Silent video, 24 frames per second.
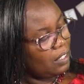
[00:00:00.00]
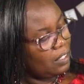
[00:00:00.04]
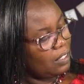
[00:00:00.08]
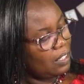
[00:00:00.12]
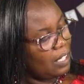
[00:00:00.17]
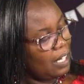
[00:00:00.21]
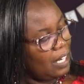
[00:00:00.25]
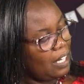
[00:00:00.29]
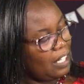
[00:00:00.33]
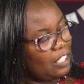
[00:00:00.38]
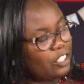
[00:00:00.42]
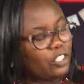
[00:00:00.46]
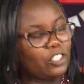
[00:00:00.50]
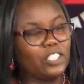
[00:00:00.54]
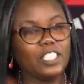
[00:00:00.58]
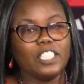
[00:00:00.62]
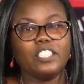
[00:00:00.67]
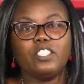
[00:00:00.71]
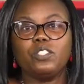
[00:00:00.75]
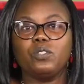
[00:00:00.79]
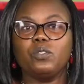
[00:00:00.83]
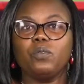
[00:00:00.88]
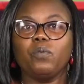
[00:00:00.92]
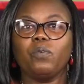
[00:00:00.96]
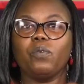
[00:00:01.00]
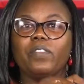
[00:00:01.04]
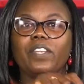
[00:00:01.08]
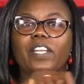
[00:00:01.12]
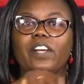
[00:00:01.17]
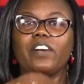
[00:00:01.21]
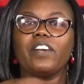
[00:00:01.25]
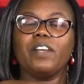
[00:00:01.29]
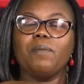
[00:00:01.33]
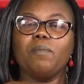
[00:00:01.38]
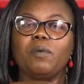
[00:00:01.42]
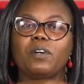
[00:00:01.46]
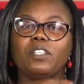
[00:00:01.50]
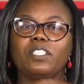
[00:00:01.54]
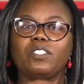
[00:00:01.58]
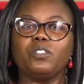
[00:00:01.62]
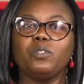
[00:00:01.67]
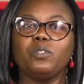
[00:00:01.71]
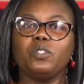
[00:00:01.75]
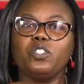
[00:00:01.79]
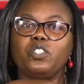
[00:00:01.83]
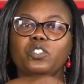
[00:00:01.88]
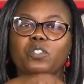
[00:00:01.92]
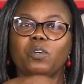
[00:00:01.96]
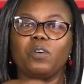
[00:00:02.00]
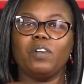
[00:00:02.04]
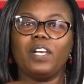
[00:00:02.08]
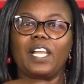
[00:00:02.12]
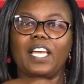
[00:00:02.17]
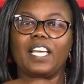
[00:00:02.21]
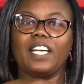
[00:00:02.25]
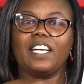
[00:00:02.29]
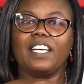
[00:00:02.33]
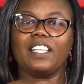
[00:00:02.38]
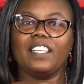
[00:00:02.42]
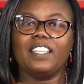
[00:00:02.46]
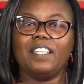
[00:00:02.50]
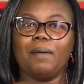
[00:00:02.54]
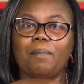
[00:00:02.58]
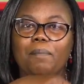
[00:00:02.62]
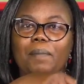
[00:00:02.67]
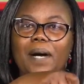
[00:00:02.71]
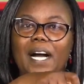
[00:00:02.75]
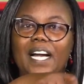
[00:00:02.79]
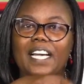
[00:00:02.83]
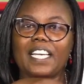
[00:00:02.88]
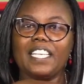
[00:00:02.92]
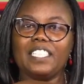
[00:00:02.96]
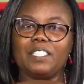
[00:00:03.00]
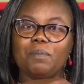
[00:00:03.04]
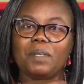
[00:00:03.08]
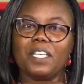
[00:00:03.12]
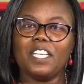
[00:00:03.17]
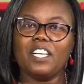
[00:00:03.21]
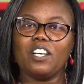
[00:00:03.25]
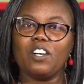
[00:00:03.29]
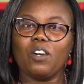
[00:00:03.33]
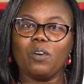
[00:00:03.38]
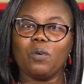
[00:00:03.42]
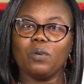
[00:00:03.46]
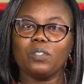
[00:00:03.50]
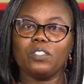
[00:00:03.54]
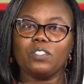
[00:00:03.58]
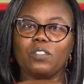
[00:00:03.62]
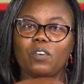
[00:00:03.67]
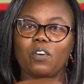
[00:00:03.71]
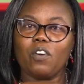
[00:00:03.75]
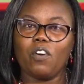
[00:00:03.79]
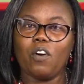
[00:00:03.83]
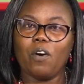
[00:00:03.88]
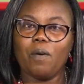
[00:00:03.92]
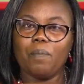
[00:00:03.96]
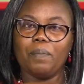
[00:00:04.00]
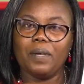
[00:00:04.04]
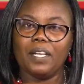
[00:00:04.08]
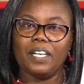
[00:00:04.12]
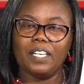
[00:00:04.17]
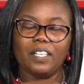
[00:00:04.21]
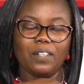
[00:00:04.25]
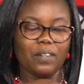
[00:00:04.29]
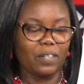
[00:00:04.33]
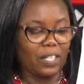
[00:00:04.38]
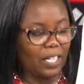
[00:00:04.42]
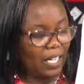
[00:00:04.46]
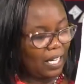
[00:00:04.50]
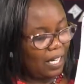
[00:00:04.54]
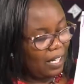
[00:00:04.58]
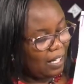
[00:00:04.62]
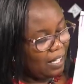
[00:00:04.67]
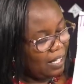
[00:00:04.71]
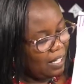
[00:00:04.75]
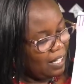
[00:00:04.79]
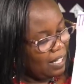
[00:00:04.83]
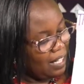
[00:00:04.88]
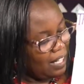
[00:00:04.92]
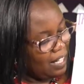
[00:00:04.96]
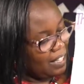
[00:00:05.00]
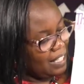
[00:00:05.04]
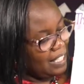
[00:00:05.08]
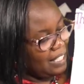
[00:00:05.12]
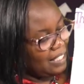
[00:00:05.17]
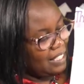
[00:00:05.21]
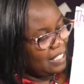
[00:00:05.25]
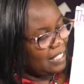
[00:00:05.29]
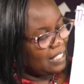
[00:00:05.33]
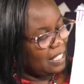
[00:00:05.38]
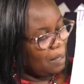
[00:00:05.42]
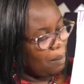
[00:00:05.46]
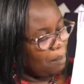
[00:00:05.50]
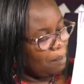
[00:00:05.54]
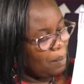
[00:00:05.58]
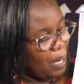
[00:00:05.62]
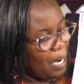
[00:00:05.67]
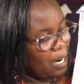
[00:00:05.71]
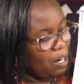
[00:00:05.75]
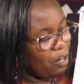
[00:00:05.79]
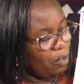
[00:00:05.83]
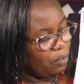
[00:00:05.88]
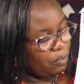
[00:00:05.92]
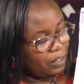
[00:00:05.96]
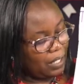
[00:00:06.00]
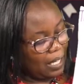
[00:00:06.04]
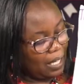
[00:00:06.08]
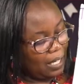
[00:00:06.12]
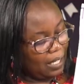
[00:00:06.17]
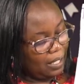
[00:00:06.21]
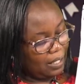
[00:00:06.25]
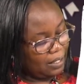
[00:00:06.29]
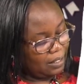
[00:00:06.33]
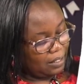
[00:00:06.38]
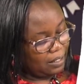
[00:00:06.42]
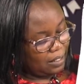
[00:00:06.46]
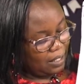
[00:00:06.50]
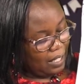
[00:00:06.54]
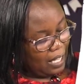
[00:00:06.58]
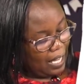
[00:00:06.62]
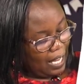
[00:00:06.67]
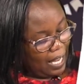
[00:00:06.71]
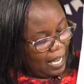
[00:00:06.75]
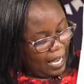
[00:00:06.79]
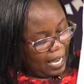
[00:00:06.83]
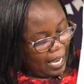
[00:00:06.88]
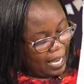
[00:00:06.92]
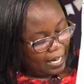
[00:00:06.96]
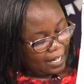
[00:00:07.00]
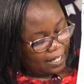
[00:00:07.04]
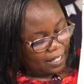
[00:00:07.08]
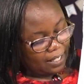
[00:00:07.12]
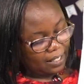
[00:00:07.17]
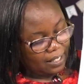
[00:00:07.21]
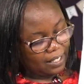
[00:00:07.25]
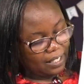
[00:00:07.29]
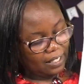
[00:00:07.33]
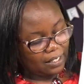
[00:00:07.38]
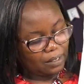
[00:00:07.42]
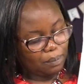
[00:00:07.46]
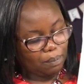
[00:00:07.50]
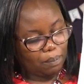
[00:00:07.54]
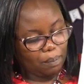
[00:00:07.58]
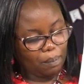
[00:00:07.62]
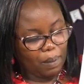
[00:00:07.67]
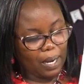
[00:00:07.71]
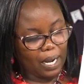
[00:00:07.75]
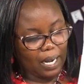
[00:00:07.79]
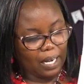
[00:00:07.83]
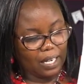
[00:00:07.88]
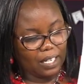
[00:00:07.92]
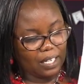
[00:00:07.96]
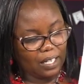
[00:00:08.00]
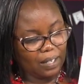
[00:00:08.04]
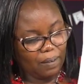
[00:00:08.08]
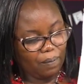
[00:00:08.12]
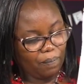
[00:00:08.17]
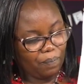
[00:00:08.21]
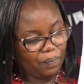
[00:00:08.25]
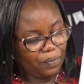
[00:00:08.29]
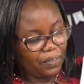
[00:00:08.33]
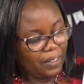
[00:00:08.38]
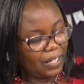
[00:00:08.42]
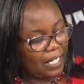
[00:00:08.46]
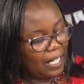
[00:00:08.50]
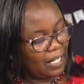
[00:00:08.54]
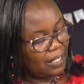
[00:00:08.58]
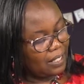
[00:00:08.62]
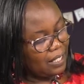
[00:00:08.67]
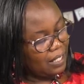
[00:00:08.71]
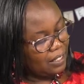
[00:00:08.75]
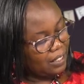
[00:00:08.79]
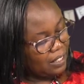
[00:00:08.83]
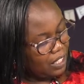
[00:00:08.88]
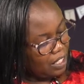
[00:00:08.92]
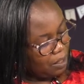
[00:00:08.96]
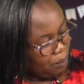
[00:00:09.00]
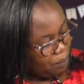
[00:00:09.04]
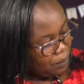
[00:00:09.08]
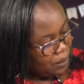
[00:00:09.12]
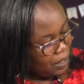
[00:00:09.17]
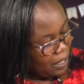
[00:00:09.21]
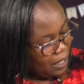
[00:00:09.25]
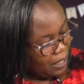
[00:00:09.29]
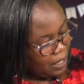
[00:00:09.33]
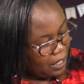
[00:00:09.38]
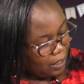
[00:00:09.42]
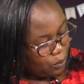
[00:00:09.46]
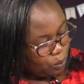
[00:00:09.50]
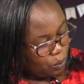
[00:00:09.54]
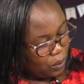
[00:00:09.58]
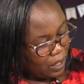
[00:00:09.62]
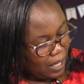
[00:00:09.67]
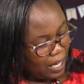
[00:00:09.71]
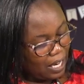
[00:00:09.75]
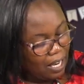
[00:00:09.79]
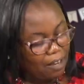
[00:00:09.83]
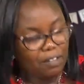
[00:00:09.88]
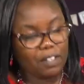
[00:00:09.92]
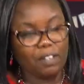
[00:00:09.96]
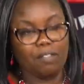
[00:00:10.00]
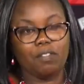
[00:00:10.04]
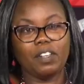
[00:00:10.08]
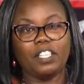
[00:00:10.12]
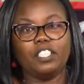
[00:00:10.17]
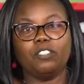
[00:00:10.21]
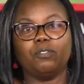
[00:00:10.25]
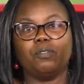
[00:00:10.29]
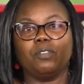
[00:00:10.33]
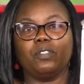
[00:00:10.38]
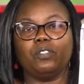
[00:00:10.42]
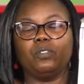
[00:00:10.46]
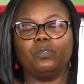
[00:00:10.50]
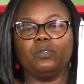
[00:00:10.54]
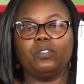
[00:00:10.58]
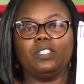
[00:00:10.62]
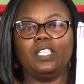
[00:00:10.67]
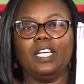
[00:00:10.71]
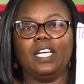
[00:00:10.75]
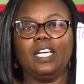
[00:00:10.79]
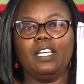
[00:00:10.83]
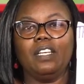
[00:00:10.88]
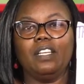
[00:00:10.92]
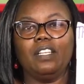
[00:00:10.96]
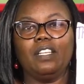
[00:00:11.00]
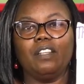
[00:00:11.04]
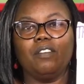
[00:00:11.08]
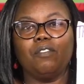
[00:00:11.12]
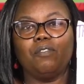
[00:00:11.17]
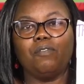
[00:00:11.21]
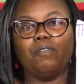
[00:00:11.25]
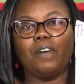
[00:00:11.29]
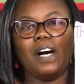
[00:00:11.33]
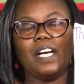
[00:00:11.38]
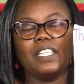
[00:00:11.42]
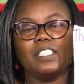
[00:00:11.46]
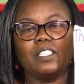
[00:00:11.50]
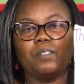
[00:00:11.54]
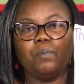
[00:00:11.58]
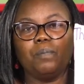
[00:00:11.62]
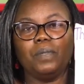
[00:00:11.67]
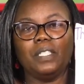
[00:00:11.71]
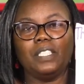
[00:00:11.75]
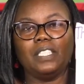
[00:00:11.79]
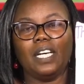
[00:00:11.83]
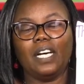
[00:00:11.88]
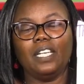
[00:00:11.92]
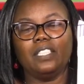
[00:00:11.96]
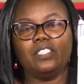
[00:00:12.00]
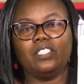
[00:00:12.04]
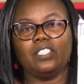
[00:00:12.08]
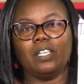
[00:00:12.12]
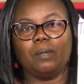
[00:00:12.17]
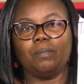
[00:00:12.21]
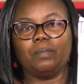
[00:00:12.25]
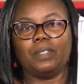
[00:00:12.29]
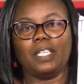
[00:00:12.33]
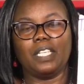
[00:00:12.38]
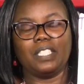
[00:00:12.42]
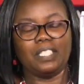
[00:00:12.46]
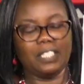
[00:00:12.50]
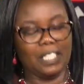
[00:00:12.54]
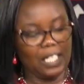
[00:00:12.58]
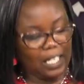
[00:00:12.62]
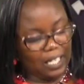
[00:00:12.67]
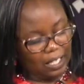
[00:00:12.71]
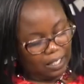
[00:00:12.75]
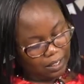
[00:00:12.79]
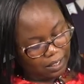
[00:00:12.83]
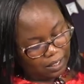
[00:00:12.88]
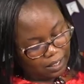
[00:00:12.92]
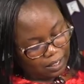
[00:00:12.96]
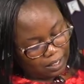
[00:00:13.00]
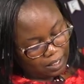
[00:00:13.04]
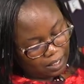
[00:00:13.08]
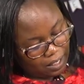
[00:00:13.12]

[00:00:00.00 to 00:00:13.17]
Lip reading: Yeah, just the ribbon to show like the bag is being closed or opened. Okay, this is a bag of talents. And in this bag, there's a scripture that we have even for today. 1 Peter chapter 10,